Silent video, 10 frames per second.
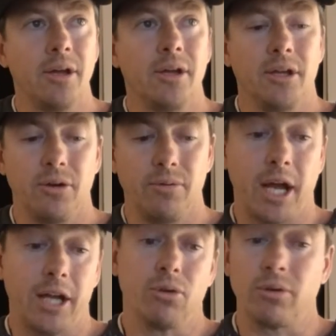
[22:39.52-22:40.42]

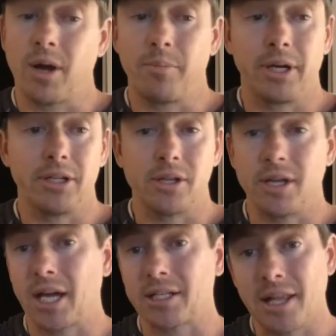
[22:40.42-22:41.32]
Nitro company to the
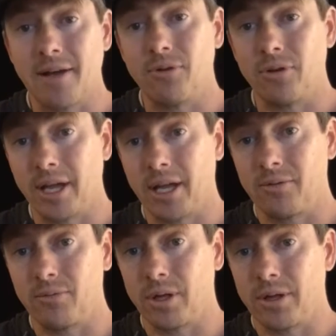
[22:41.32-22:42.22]
next level,
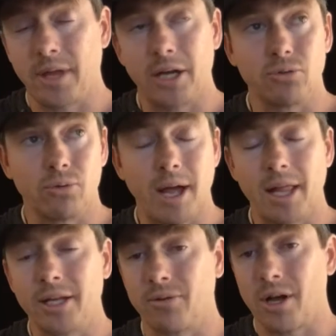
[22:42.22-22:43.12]
and with Nitro
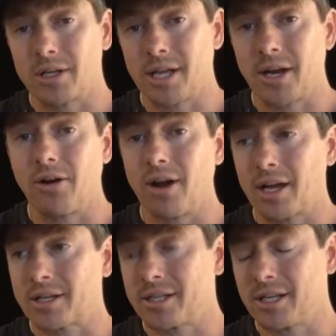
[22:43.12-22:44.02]
Rallycross,
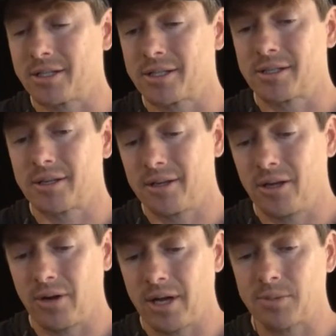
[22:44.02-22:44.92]
NRX, it's, you
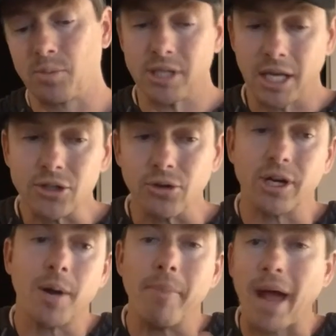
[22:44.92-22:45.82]
know, has potential to
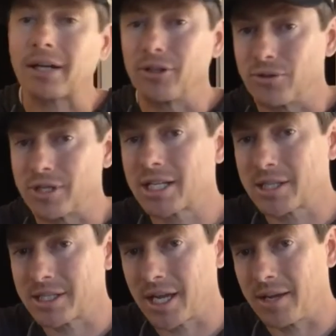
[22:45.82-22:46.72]
come back to those X
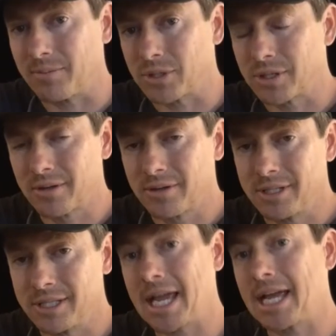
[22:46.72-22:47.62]
Games
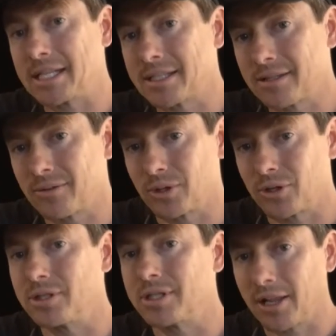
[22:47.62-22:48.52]
days with
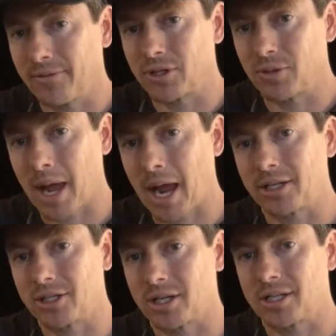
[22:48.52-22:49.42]
good television
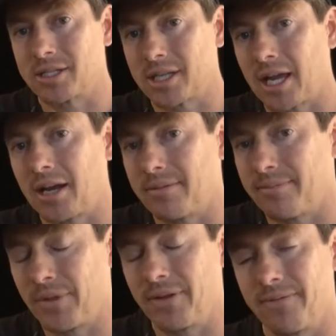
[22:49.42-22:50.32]
package and insane
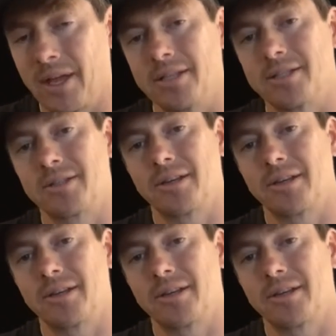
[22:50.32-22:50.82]
events.